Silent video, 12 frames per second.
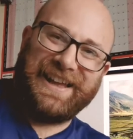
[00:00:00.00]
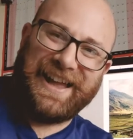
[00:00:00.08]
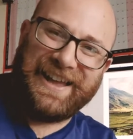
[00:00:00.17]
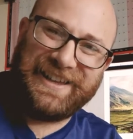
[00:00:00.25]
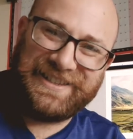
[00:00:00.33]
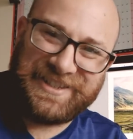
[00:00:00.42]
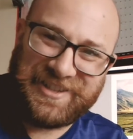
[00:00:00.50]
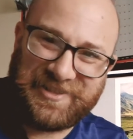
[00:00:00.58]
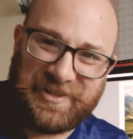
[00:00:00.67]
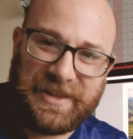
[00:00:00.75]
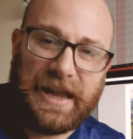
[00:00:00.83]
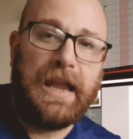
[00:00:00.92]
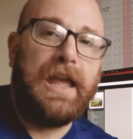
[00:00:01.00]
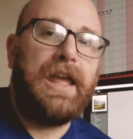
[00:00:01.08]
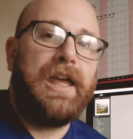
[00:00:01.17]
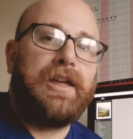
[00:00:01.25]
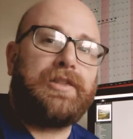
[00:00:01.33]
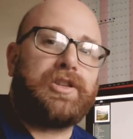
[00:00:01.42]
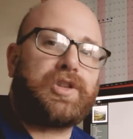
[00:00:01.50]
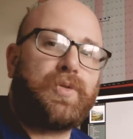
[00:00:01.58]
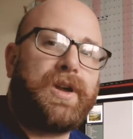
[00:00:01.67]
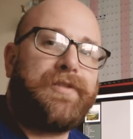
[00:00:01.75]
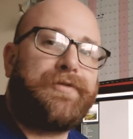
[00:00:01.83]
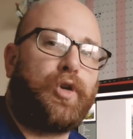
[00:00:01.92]
I just saw that. The
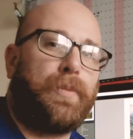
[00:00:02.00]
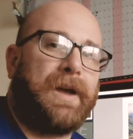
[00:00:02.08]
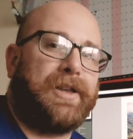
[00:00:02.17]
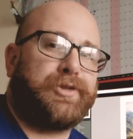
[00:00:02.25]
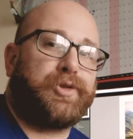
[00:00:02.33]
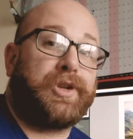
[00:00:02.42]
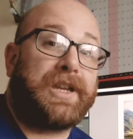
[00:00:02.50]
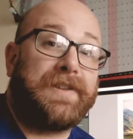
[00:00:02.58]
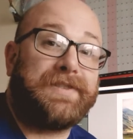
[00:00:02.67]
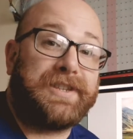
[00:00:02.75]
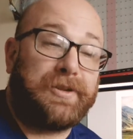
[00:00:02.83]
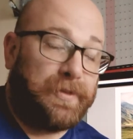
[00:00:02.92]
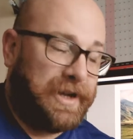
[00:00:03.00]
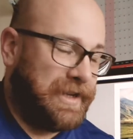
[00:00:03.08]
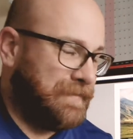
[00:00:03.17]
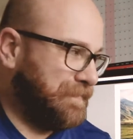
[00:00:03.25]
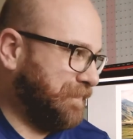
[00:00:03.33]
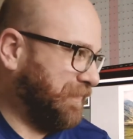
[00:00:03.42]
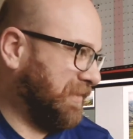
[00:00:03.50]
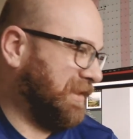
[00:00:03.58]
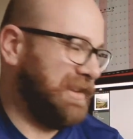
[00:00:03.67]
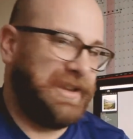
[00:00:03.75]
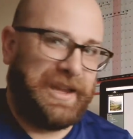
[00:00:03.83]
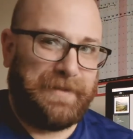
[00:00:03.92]
square format sort of gives it away,
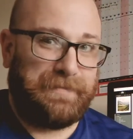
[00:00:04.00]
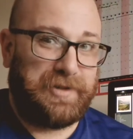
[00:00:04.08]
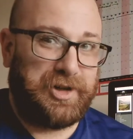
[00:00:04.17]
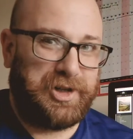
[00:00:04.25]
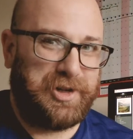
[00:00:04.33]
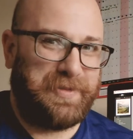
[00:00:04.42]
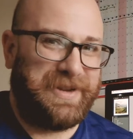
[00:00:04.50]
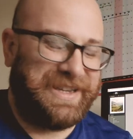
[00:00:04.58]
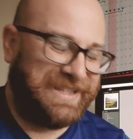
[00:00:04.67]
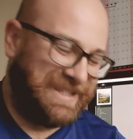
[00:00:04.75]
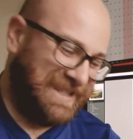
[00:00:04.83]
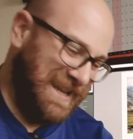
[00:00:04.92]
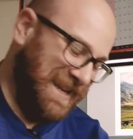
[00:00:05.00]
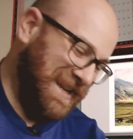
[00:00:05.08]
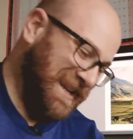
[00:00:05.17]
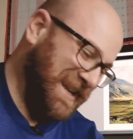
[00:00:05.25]
shall we say.